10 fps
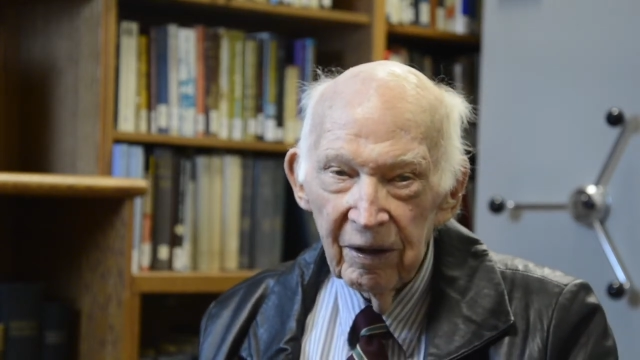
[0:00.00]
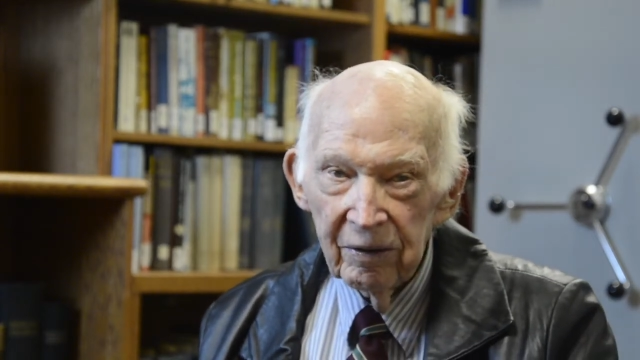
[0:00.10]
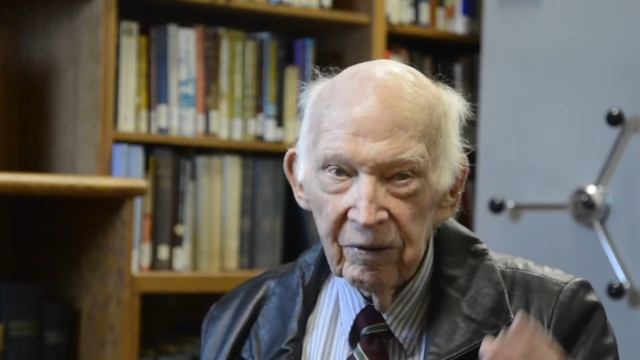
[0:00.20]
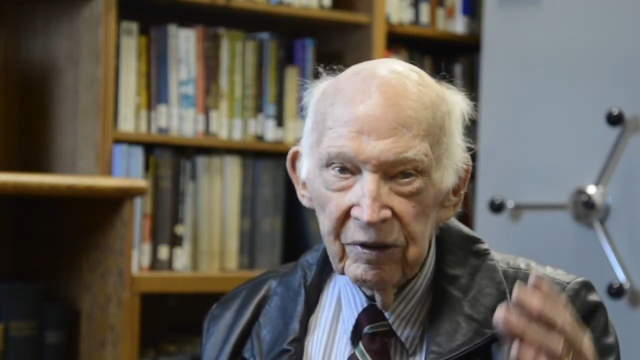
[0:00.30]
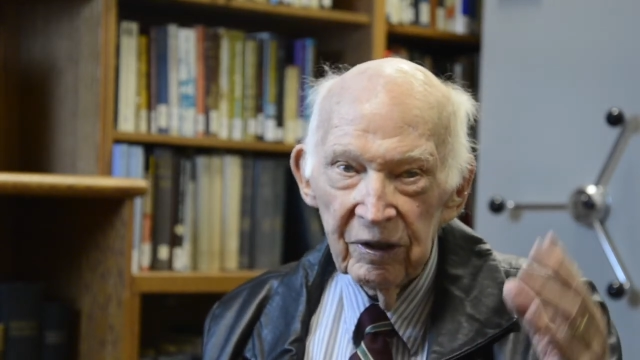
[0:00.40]

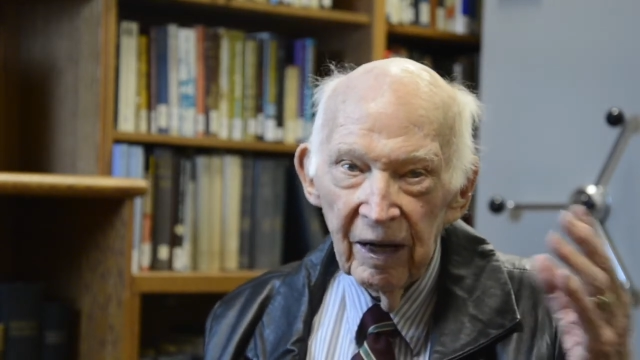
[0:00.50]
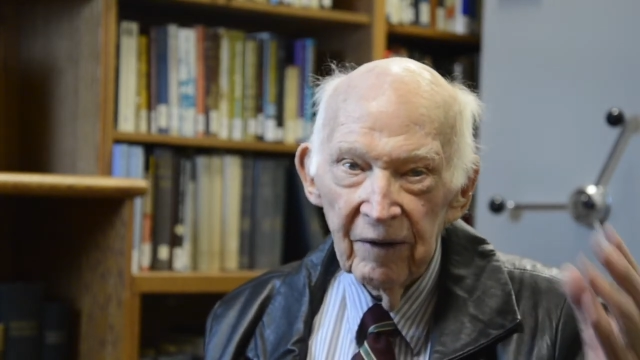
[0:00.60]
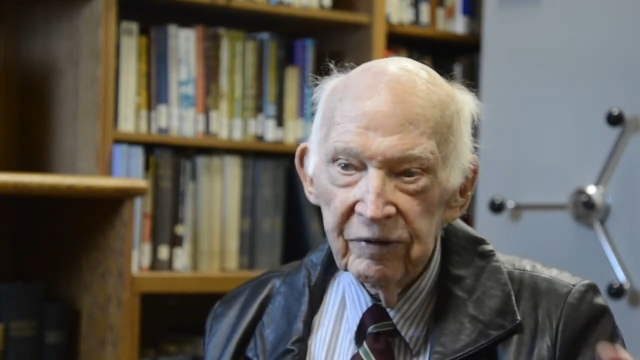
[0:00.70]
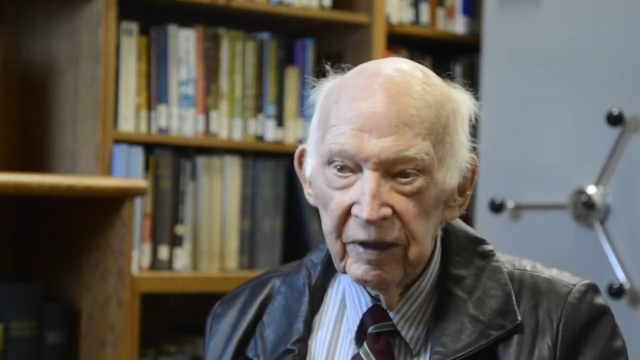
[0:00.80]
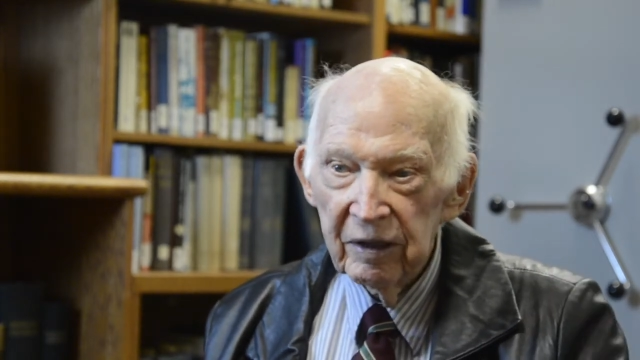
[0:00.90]
When you
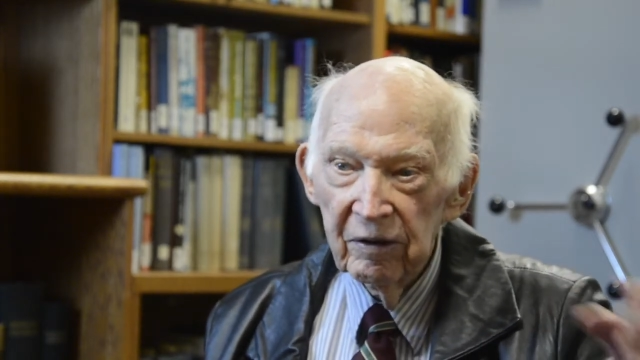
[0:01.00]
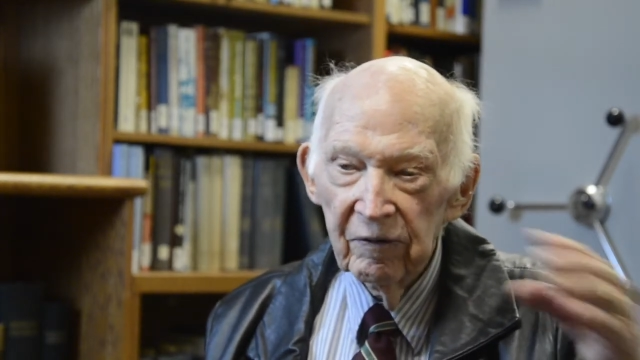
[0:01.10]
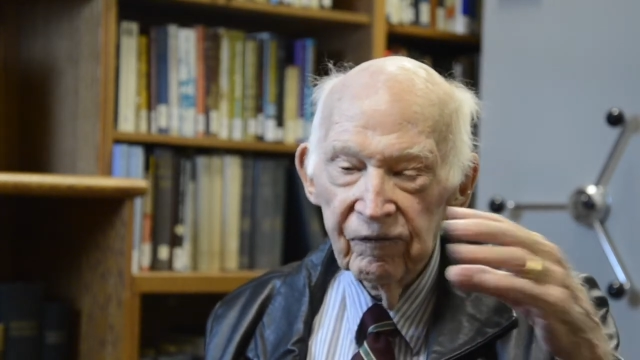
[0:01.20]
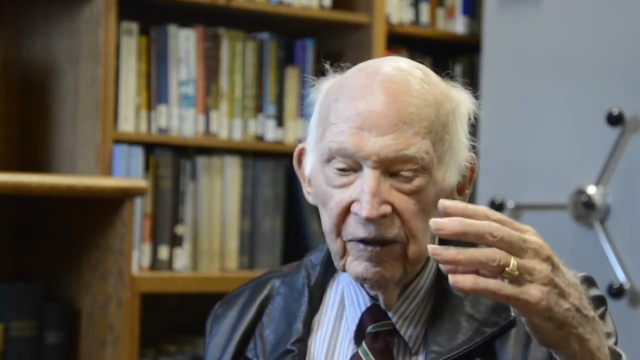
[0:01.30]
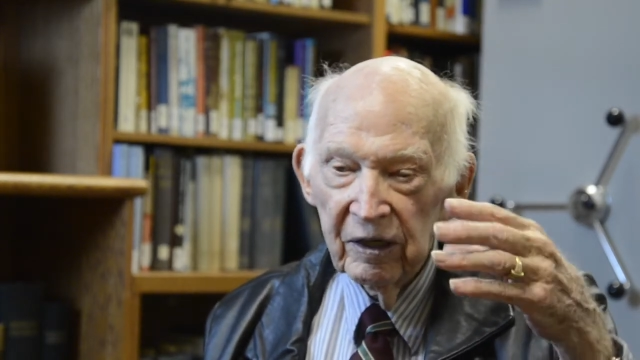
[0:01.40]
have the igloo
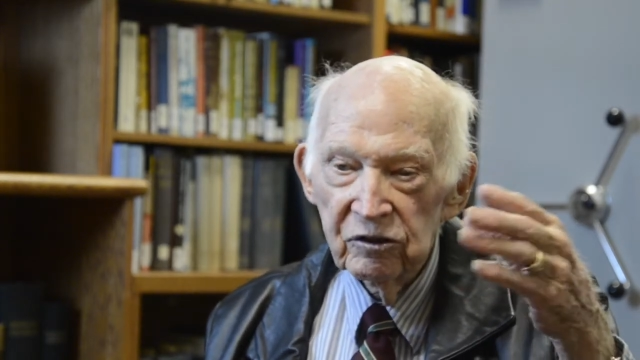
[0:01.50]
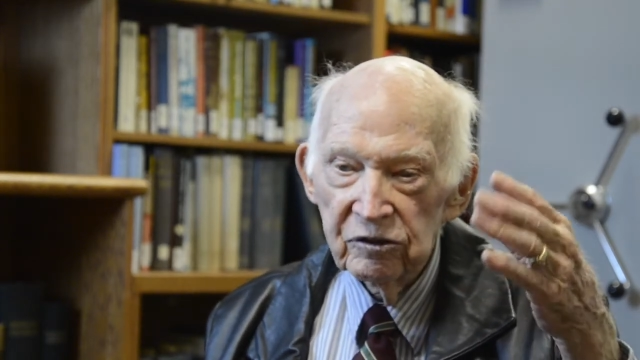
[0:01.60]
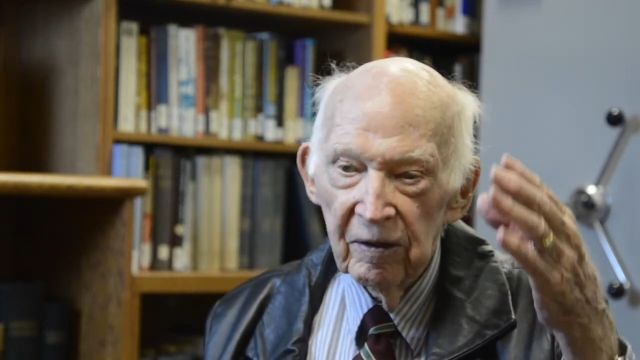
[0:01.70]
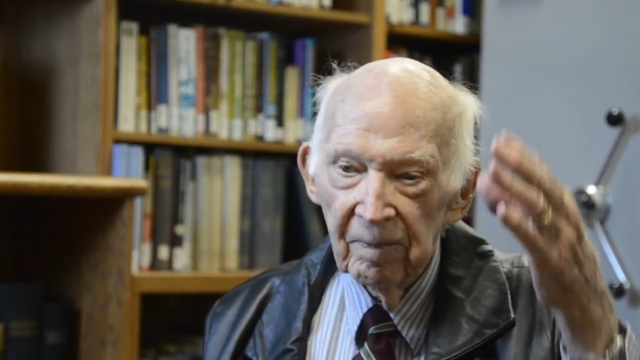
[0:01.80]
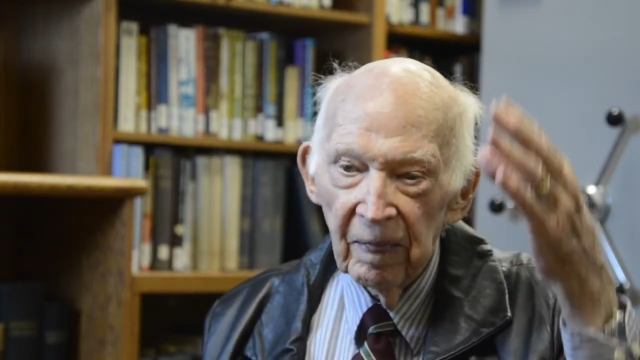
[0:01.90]
finished,
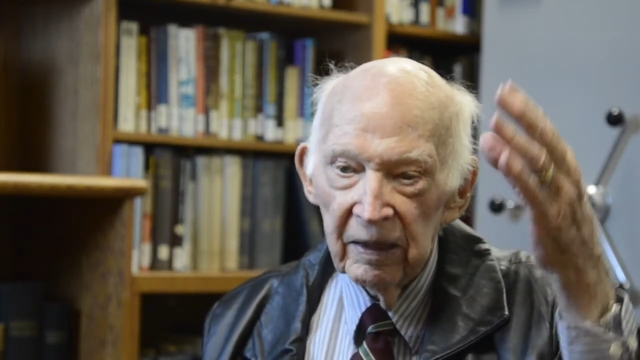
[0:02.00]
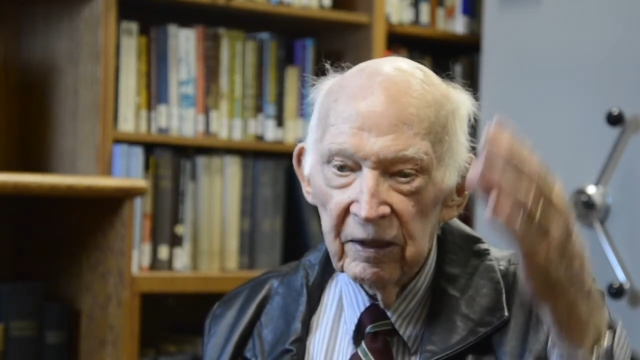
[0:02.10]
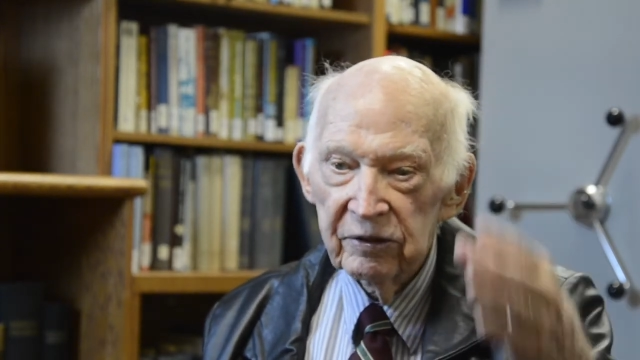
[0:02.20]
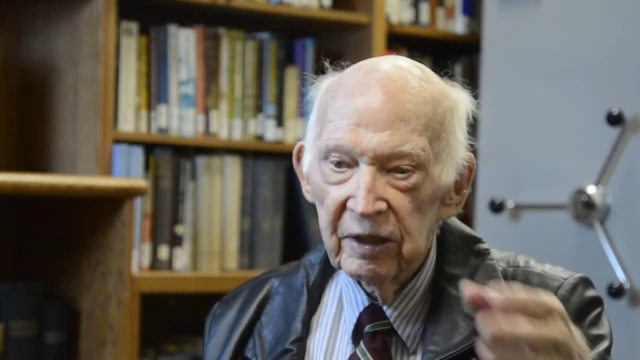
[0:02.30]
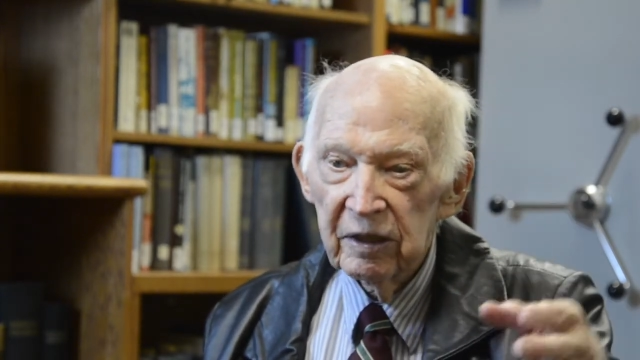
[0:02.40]
you
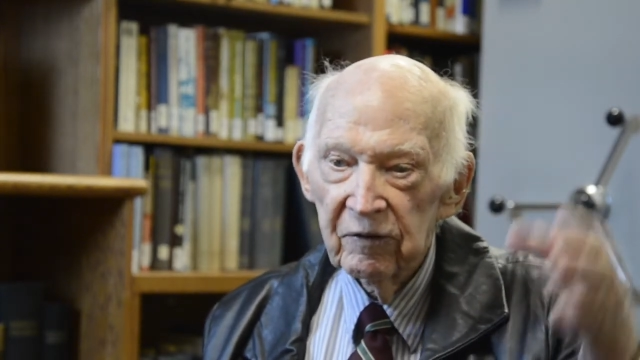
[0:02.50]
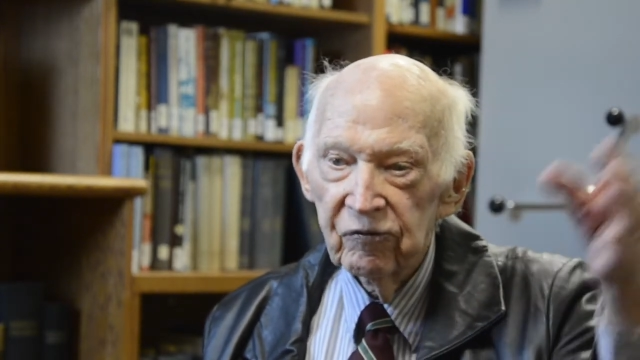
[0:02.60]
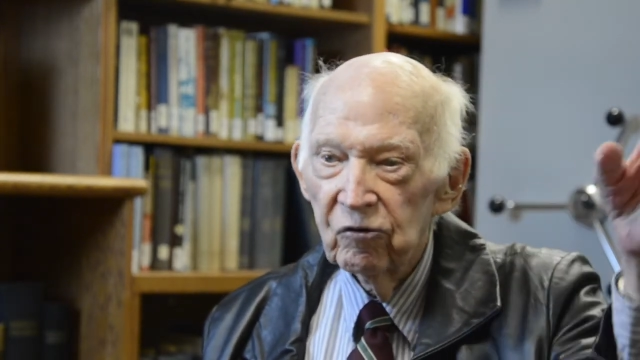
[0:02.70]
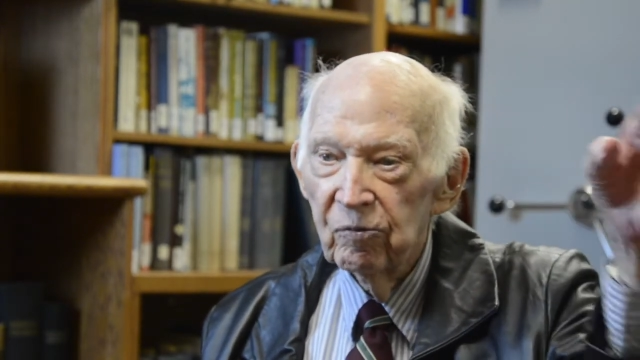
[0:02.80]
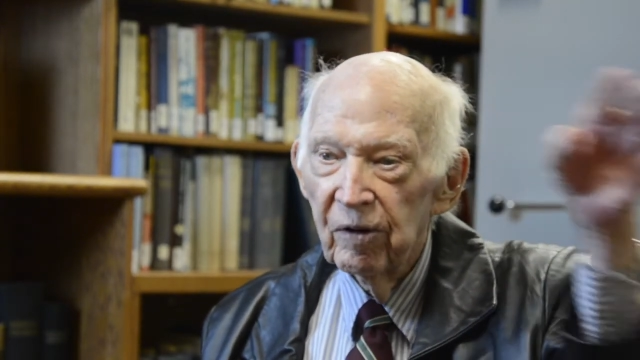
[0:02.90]
take a
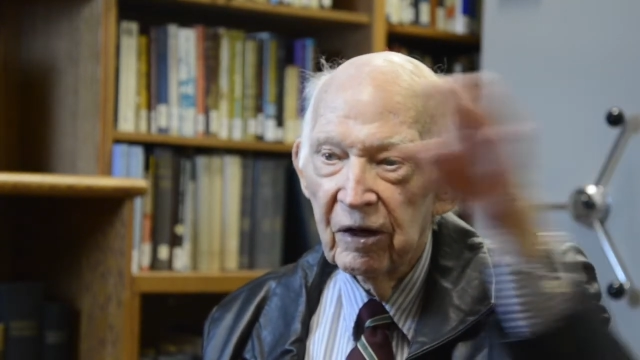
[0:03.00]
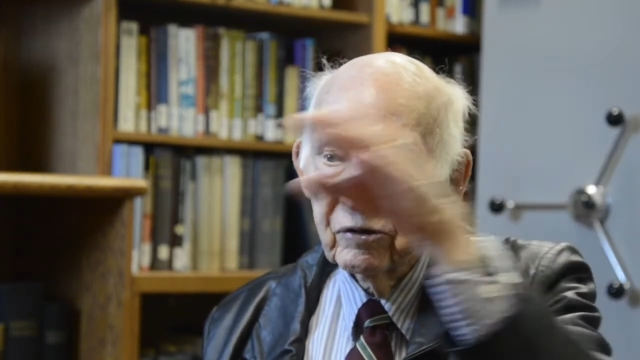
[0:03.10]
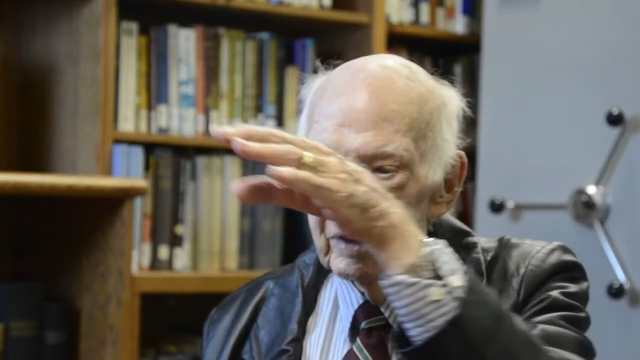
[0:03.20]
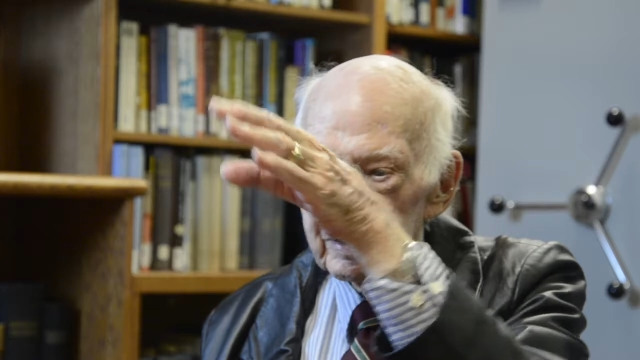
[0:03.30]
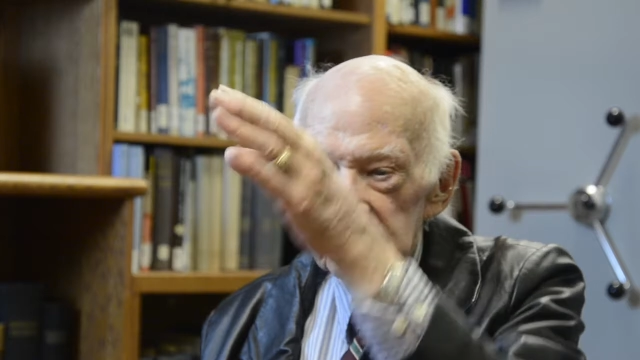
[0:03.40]
few blocks
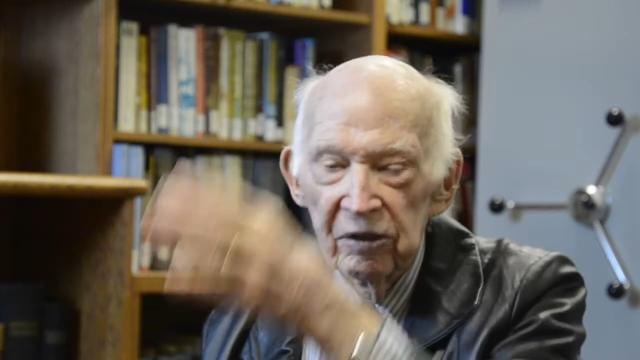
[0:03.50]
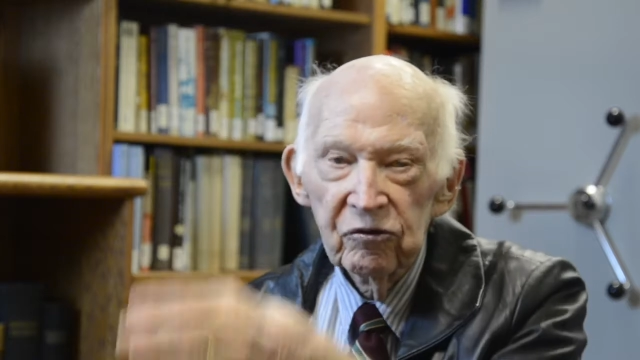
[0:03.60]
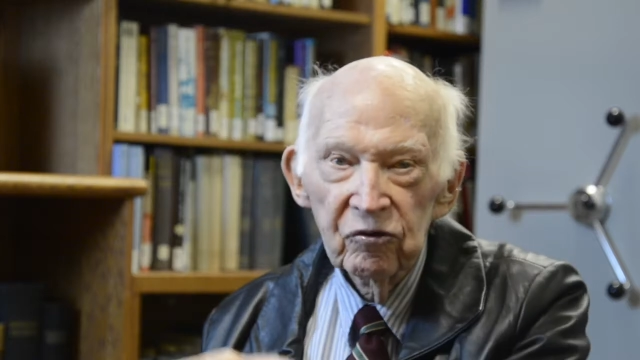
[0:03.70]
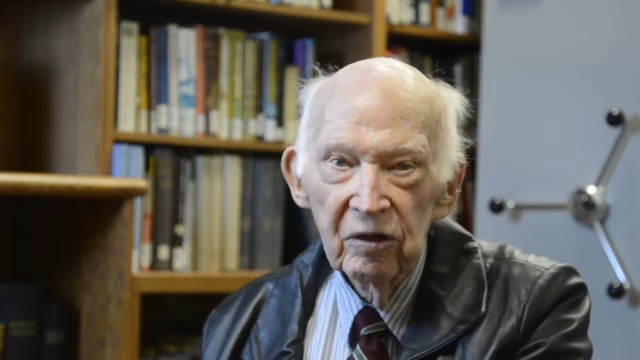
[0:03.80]
like this